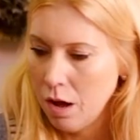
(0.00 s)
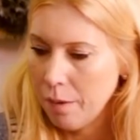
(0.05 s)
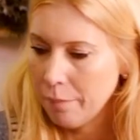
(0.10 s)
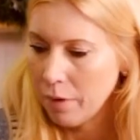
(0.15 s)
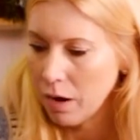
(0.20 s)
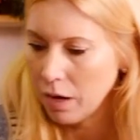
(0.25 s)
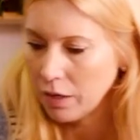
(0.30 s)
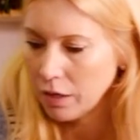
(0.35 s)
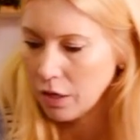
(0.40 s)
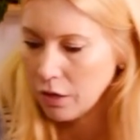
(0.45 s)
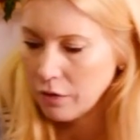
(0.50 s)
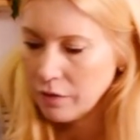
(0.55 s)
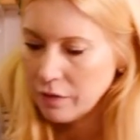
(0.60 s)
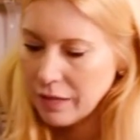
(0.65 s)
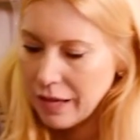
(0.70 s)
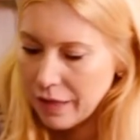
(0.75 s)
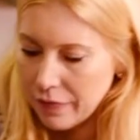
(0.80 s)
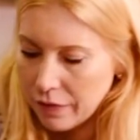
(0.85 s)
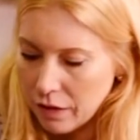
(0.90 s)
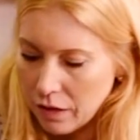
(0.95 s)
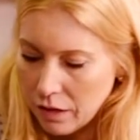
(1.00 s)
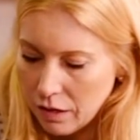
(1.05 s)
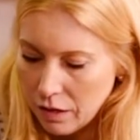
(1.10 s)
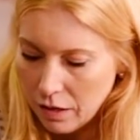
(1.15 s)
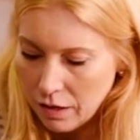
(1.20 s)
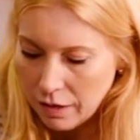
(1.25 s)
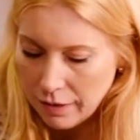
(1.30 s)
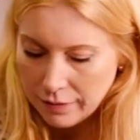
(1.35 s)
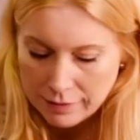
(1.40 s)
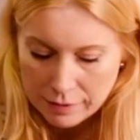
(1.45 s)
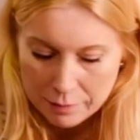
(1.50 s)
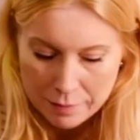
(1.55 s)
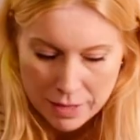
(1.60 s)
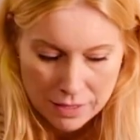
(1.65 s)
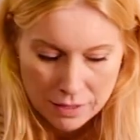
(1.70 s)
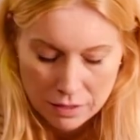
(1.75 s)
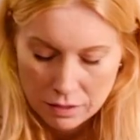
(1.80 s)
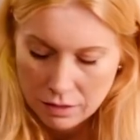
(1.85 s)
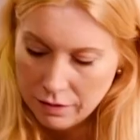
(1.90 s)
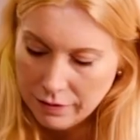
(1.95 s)
might go together to
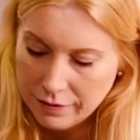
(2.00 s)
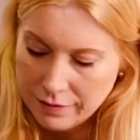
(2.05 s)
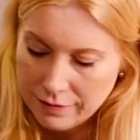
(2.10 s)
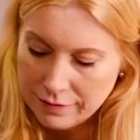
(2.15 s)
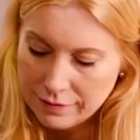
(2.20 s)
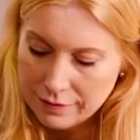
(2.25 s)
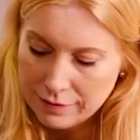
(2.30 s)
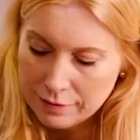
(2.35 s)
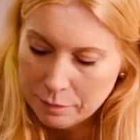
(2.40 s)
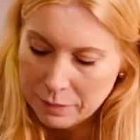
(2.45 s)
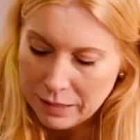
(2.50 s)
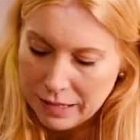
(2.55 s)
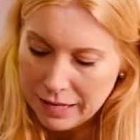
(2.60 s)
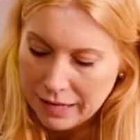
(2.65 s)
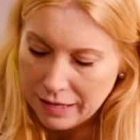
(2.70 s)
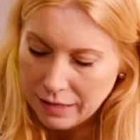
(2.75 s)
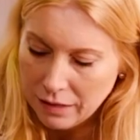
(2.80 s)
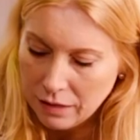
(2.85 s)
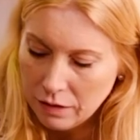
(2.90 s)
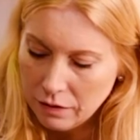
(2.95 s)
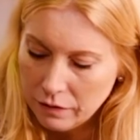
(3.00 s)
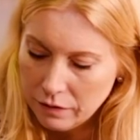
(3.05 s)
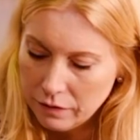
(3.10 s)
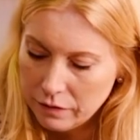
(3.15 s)
make a nice display.